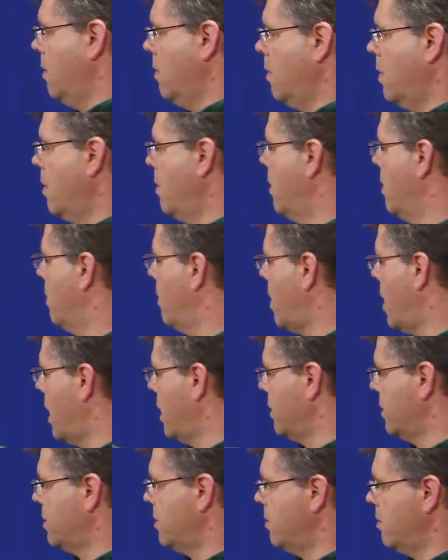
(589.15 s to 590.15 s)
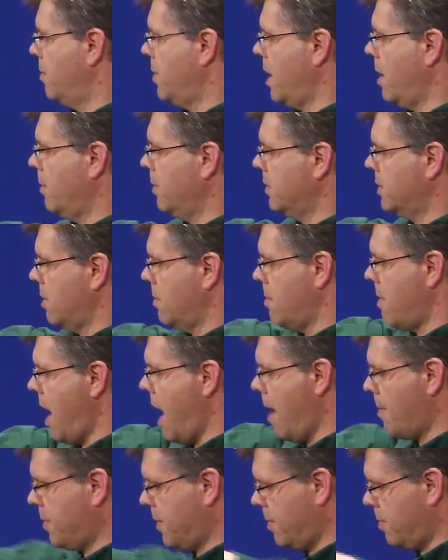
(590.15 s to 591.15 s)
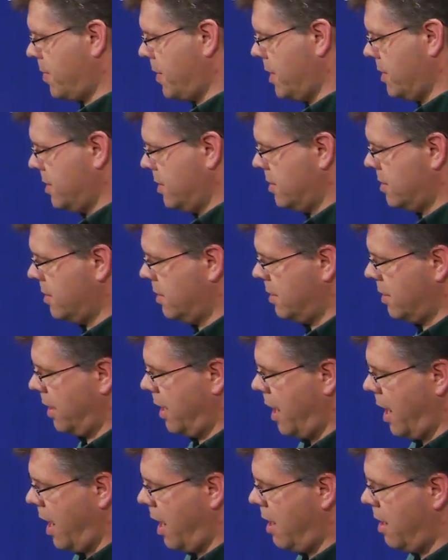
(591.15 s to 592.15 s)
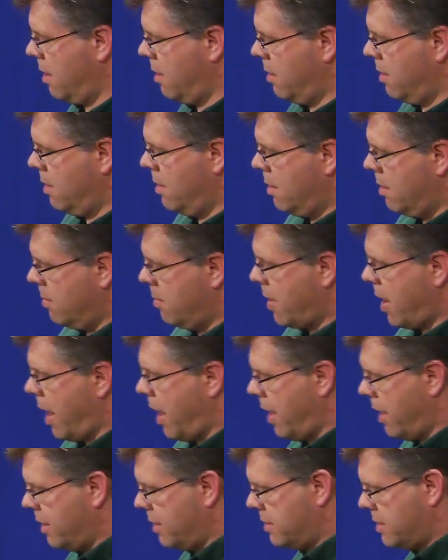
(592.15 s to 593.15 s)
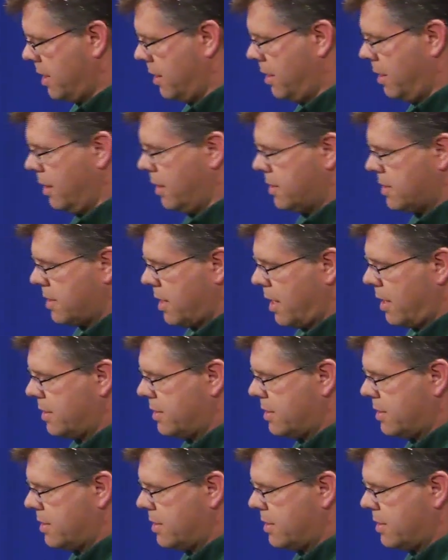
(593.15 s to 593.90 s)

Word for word: we would want to be able to map the presence of decay by taking a set